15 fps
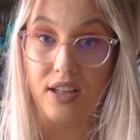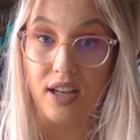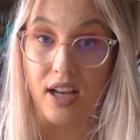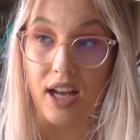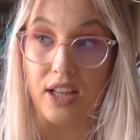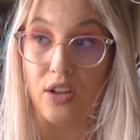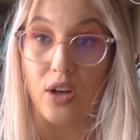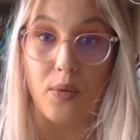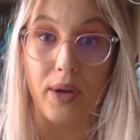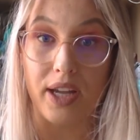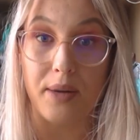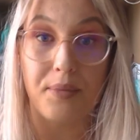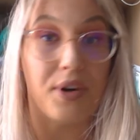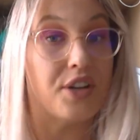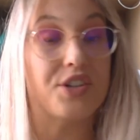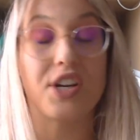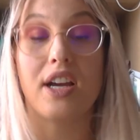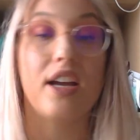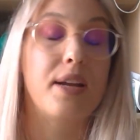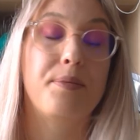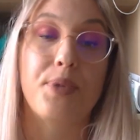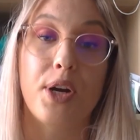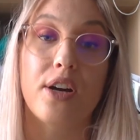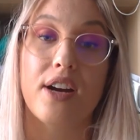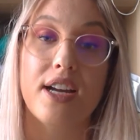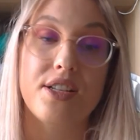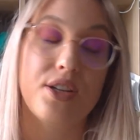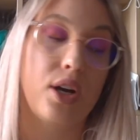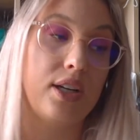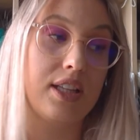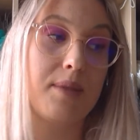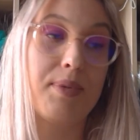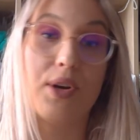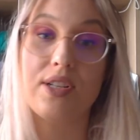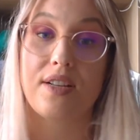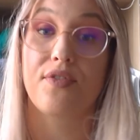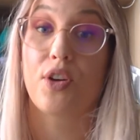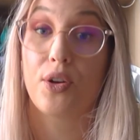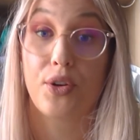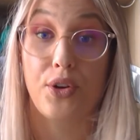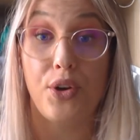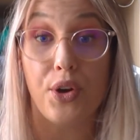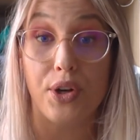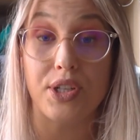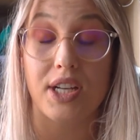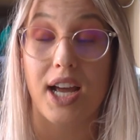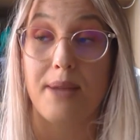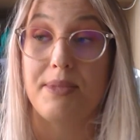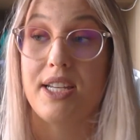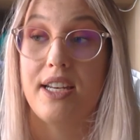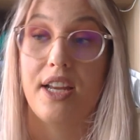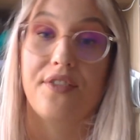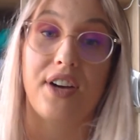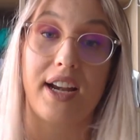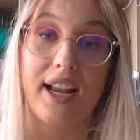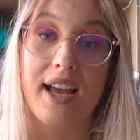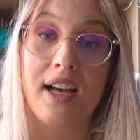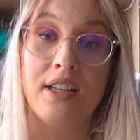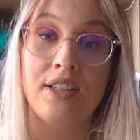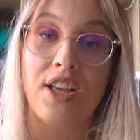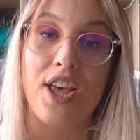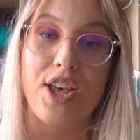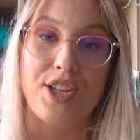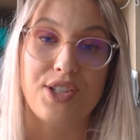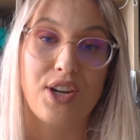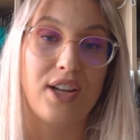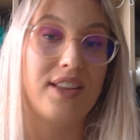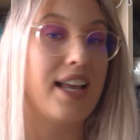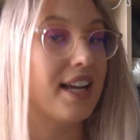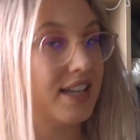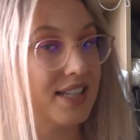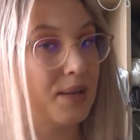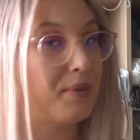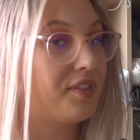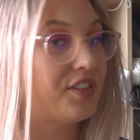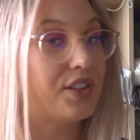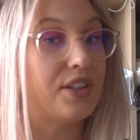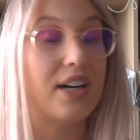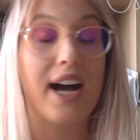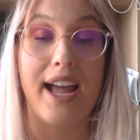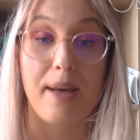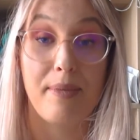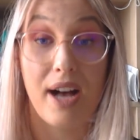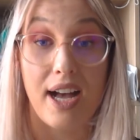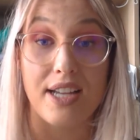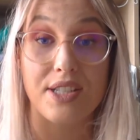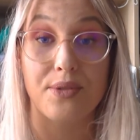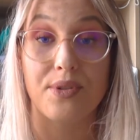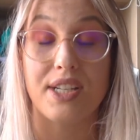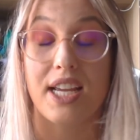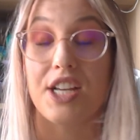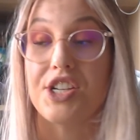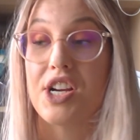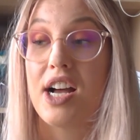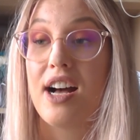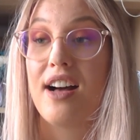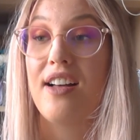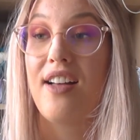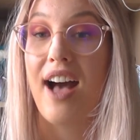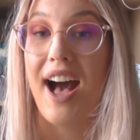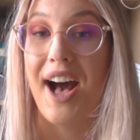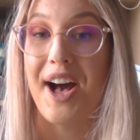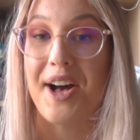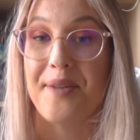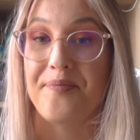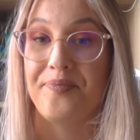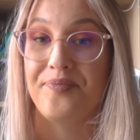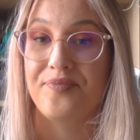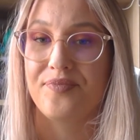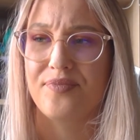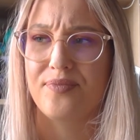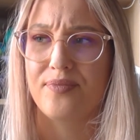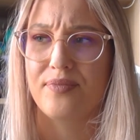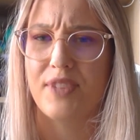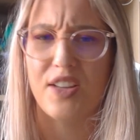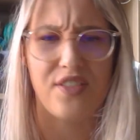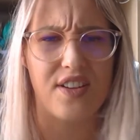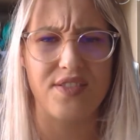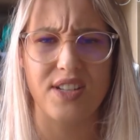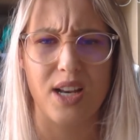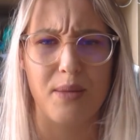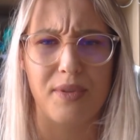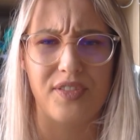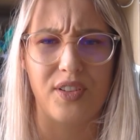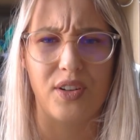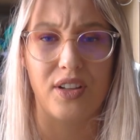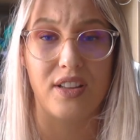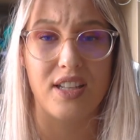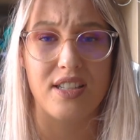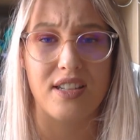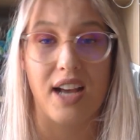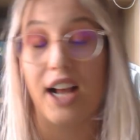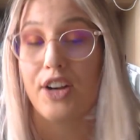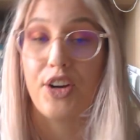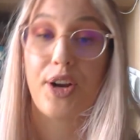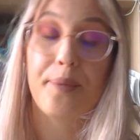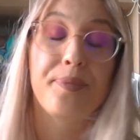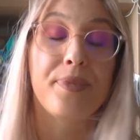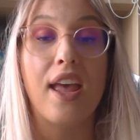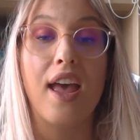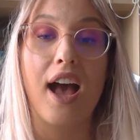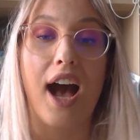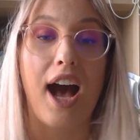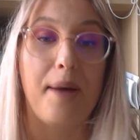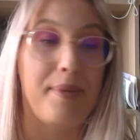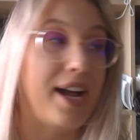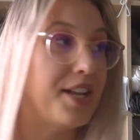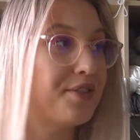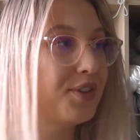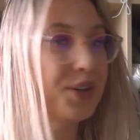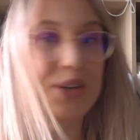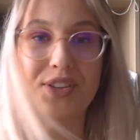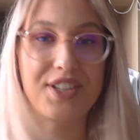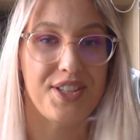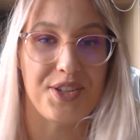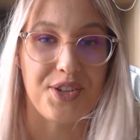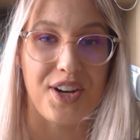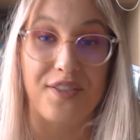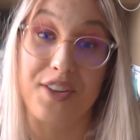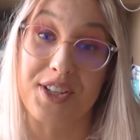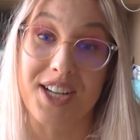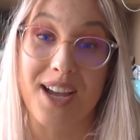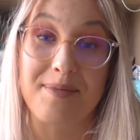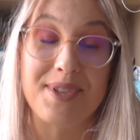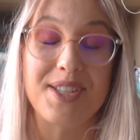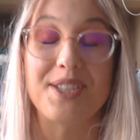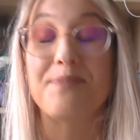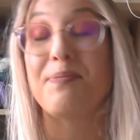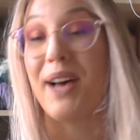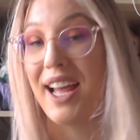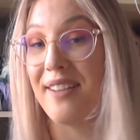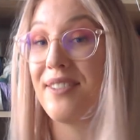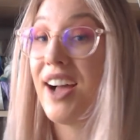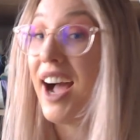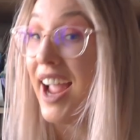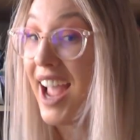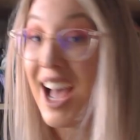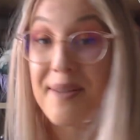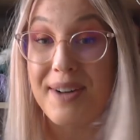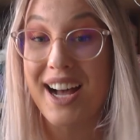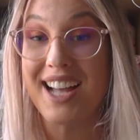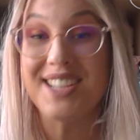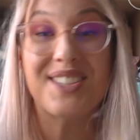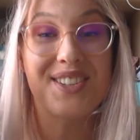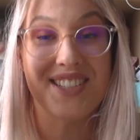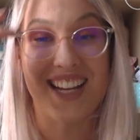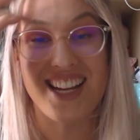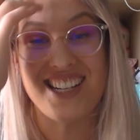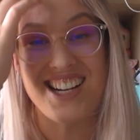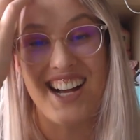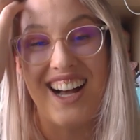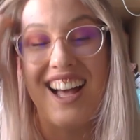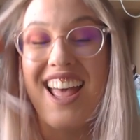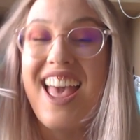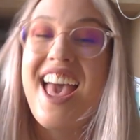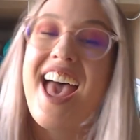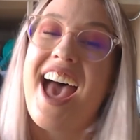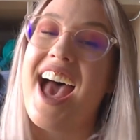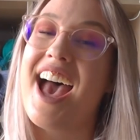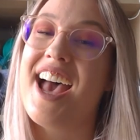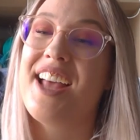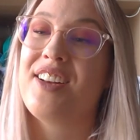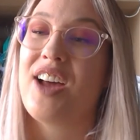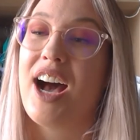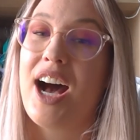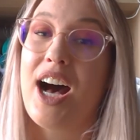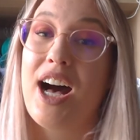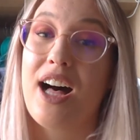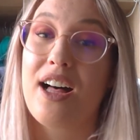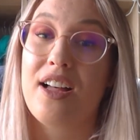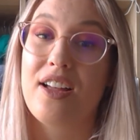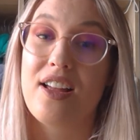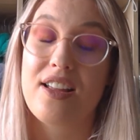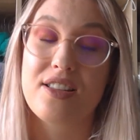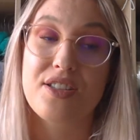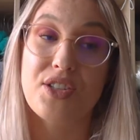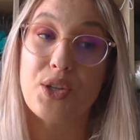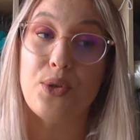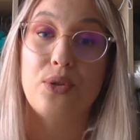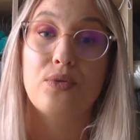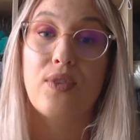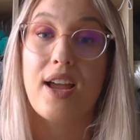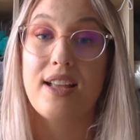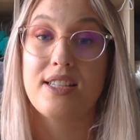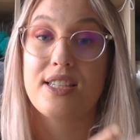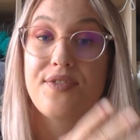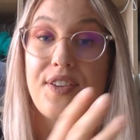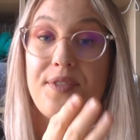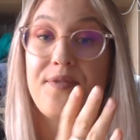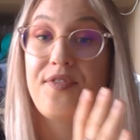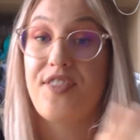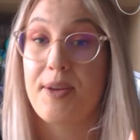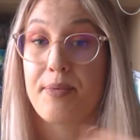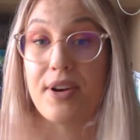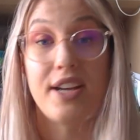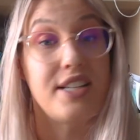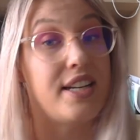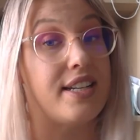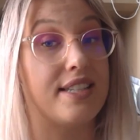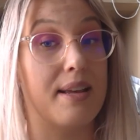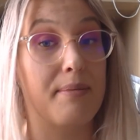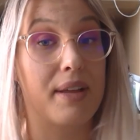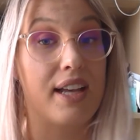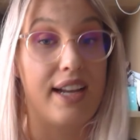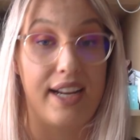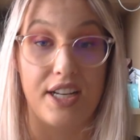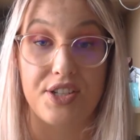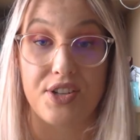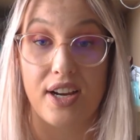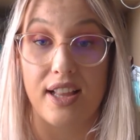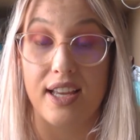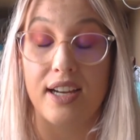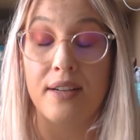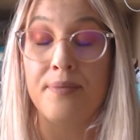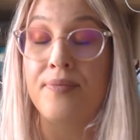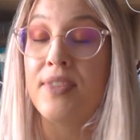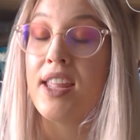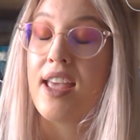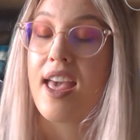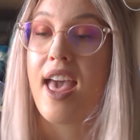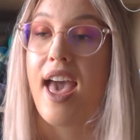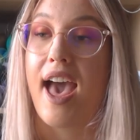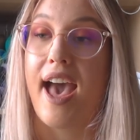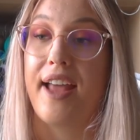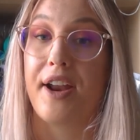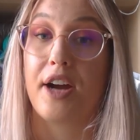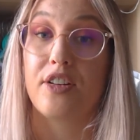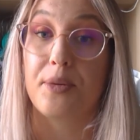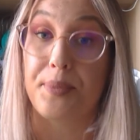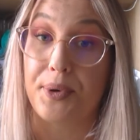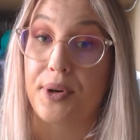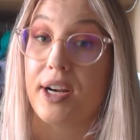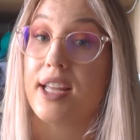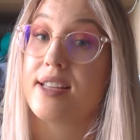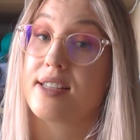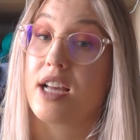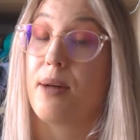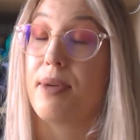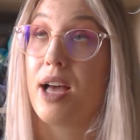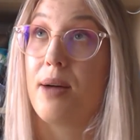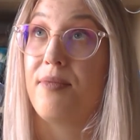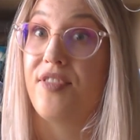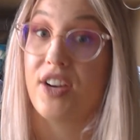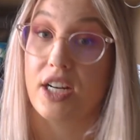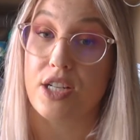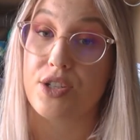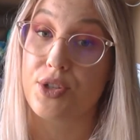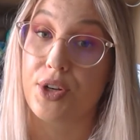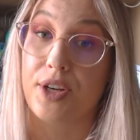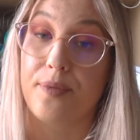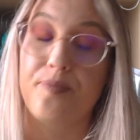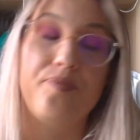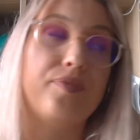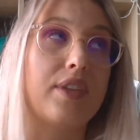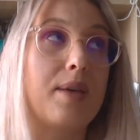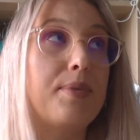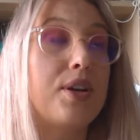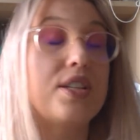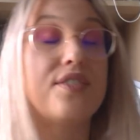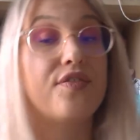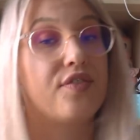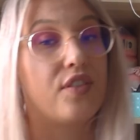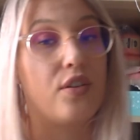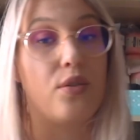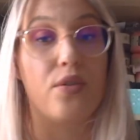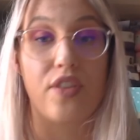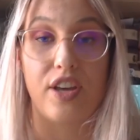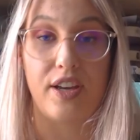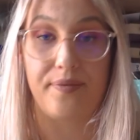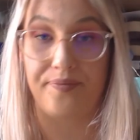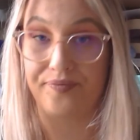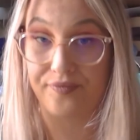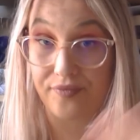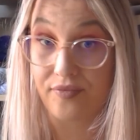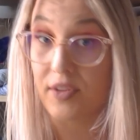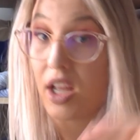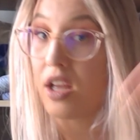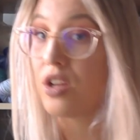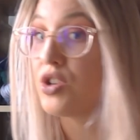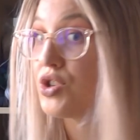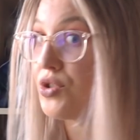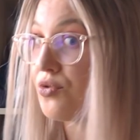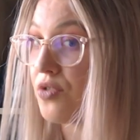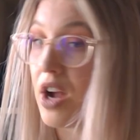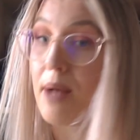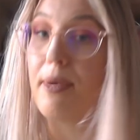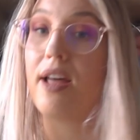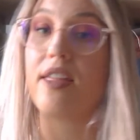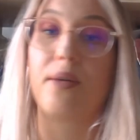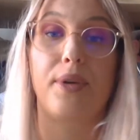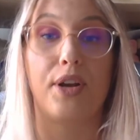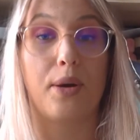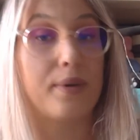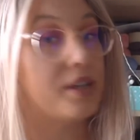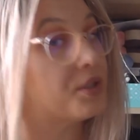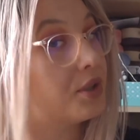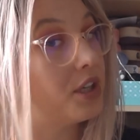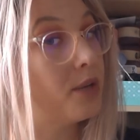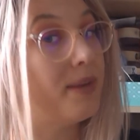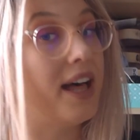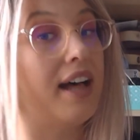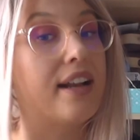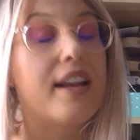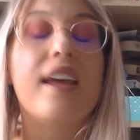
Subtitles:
a long work in progress only because I've got no time to knit right now. So like I said before, I am a high school teacher. If I've said it before in this, I don't know. I had to record this intro a few times, but I am a high school teacher and our school runs from February to December in Australia and our reporting is coming up very soon. Now, because of all the drama that we don't want to talk about,